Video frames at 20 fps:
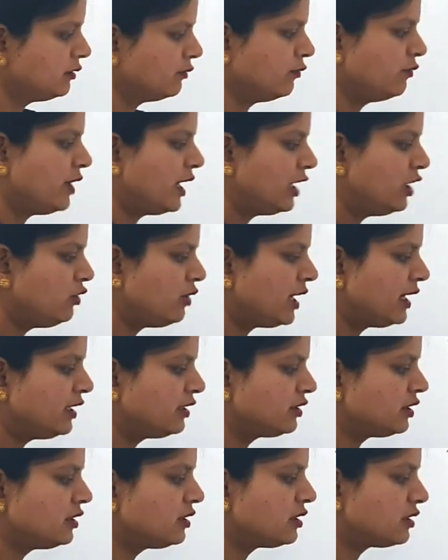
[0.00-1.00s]
Value
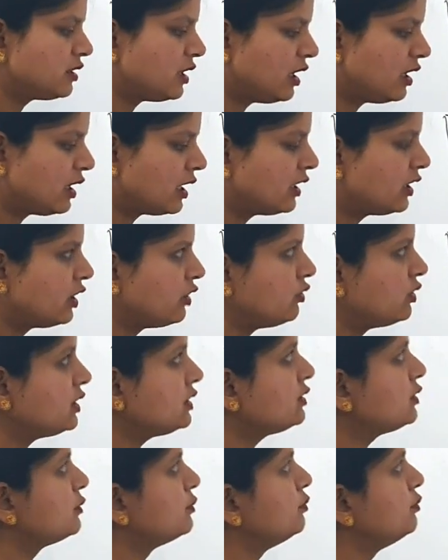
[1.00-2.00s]
addition still
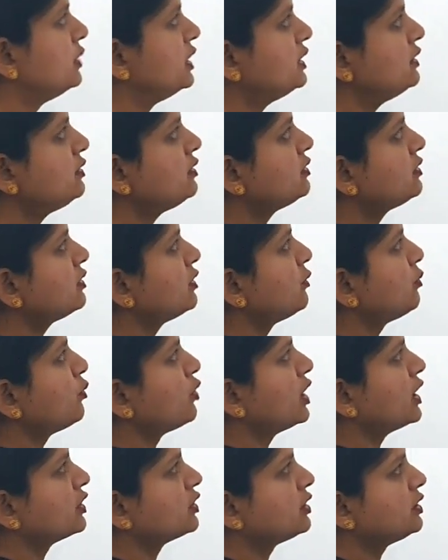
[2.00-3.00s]
continues means
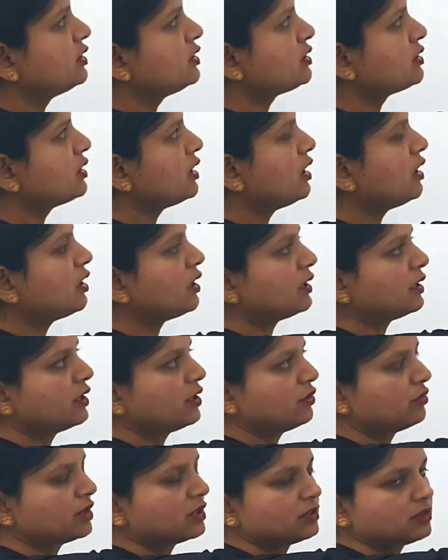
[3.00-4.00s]
production still
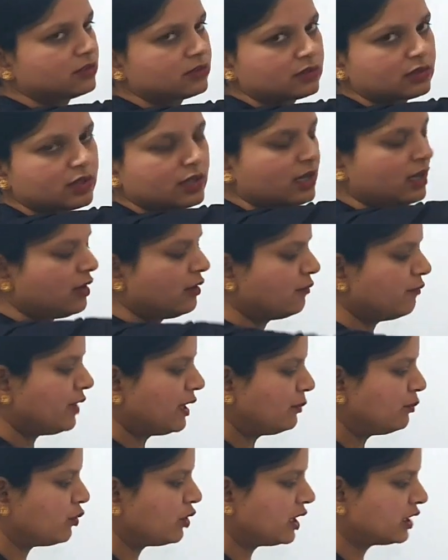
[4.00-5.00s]
continues.
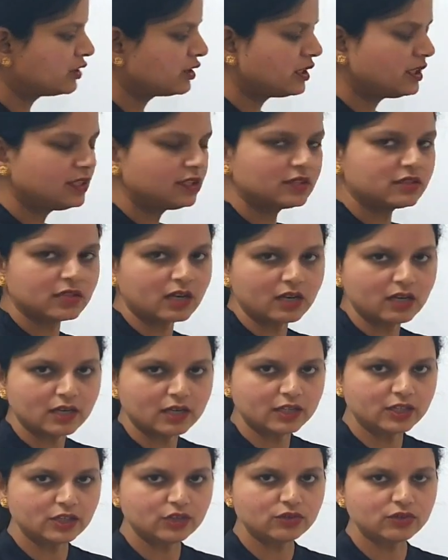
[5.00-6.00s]
When production is still
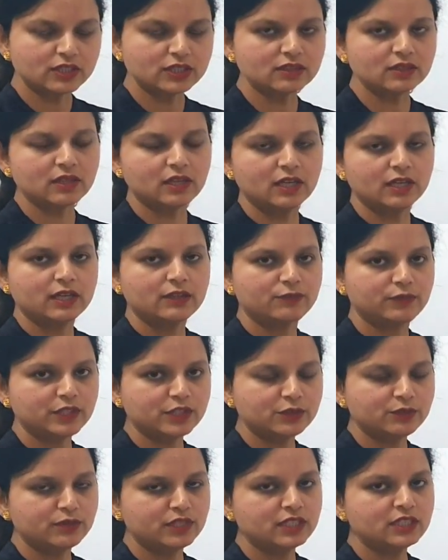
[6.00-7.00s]
continuous,
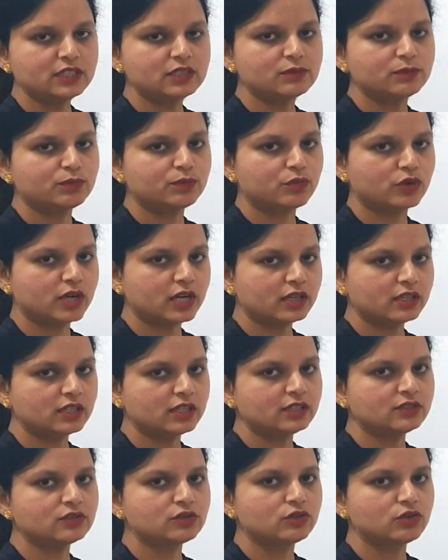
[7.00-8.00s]
which means product
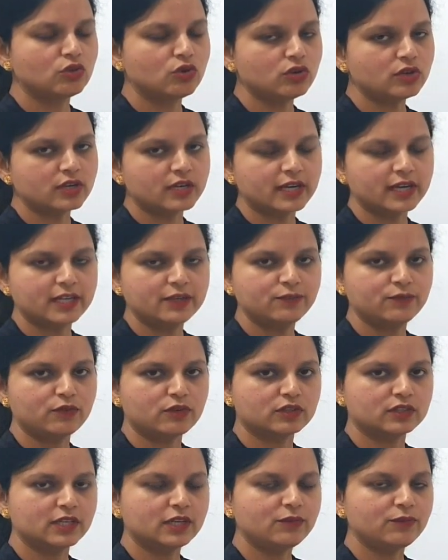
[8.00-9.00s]
is not ready
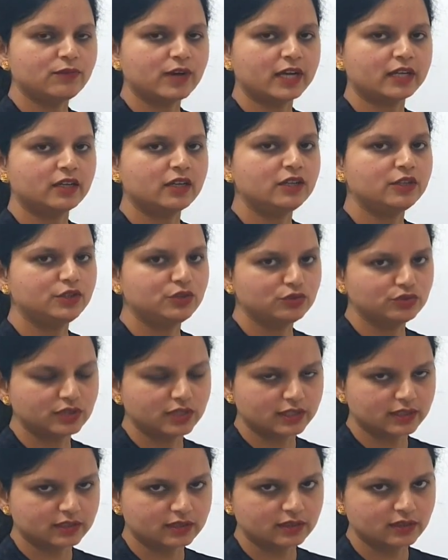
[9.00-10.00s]
for their final
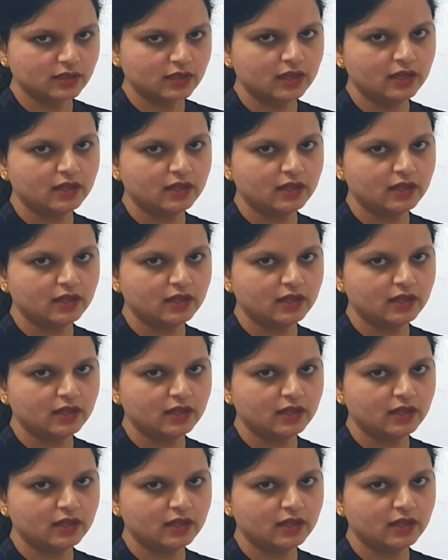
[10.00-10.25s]
users.